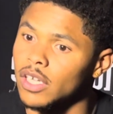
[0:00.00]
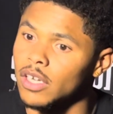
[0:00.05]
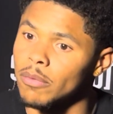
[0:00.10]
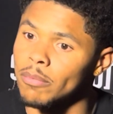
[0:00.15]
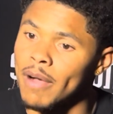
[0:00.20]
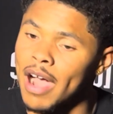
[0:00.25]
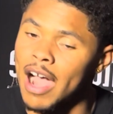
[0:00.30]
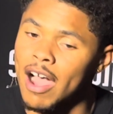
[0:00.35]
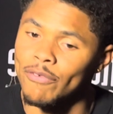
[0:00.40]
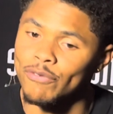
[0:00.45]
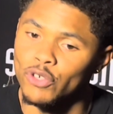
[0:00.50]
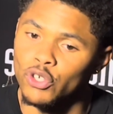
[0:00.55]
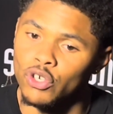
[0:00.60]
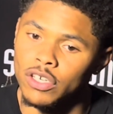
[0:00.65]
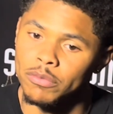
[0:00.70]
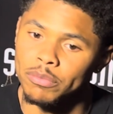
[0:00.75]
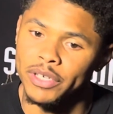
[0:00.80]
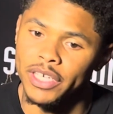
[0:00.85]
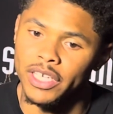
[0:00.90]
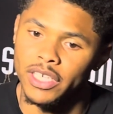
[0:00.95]
My view of
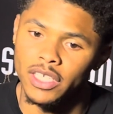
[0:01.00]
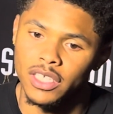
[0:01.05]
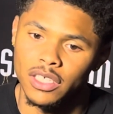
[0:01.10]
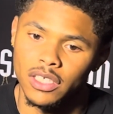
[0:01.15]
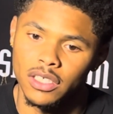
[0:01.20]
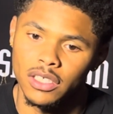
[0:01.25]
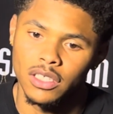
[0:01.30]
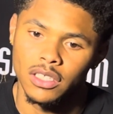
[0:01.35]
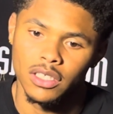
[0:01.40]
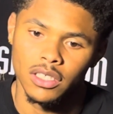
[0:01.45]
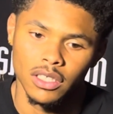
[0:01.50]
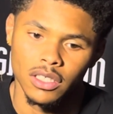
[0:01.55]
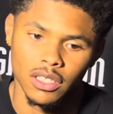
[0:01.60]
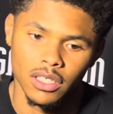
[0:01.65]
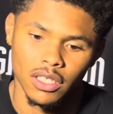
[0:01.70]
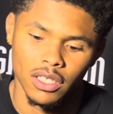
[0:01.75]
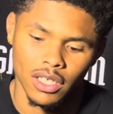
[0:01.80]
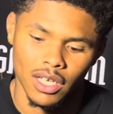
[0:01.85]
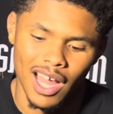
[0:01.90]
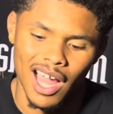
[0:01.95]
the media?
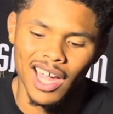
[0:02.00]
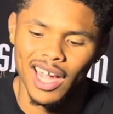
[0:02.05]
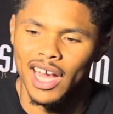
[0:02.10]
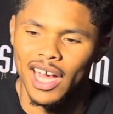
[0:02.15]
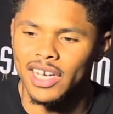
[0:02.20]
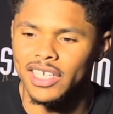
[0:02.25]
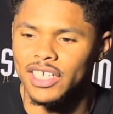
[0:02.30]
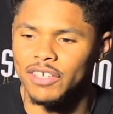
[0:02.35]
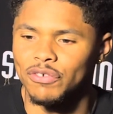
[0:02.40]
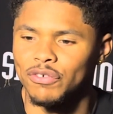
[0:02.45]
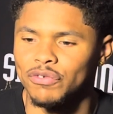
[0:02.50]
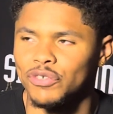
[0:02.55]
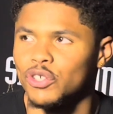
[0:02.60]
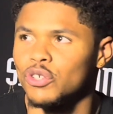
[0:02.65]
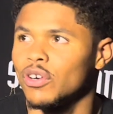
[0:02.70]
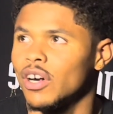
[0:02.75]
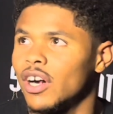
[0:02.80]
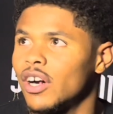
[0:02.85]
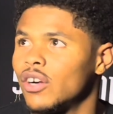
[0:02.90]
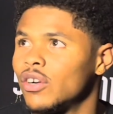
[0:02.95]
I got a different
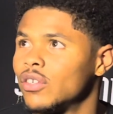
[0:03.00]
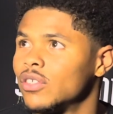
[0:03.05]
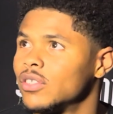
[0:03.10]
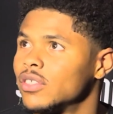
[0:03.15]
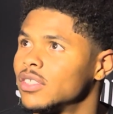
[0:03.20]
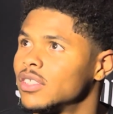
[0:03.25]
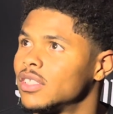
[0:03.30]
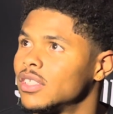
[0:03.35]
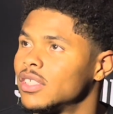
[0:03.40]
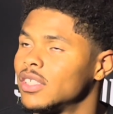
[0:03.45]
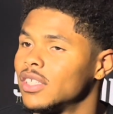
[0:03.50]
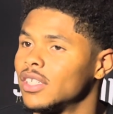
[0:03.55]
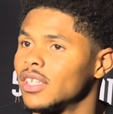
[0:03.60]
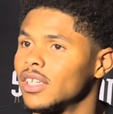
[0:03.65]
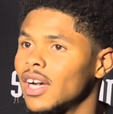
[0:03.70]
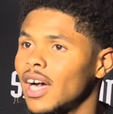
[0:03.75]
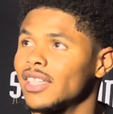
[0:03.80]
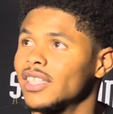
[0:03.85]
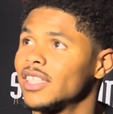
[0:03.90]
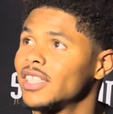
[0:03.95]
view.
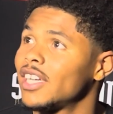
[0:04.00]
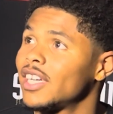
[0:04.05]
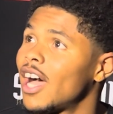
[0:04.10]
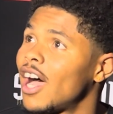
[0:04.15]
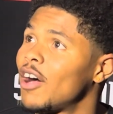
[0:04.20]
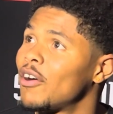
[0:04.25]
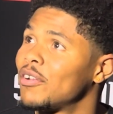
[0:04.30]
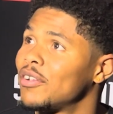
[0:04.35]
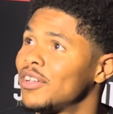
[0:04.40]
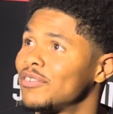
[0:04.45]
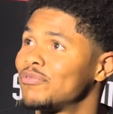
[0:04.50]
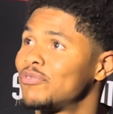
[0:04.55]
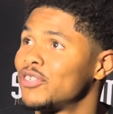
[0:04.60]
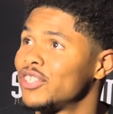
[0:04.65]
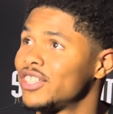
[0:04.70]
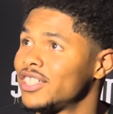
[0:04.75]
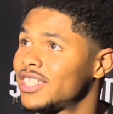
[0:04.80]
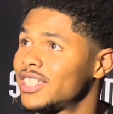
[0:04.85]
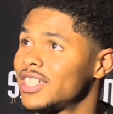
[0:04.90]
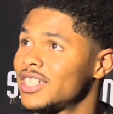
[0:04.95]
I think y'all
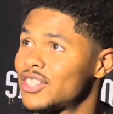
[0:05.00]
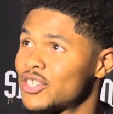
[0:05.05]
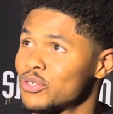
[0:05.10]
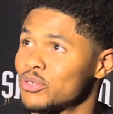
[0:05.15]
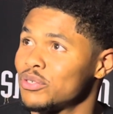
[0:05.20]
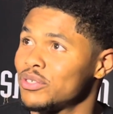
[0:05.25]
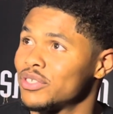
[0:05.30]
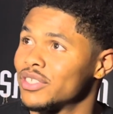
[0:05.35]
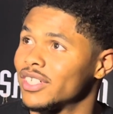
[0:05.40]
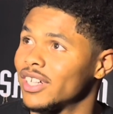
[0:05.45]
full of shit too.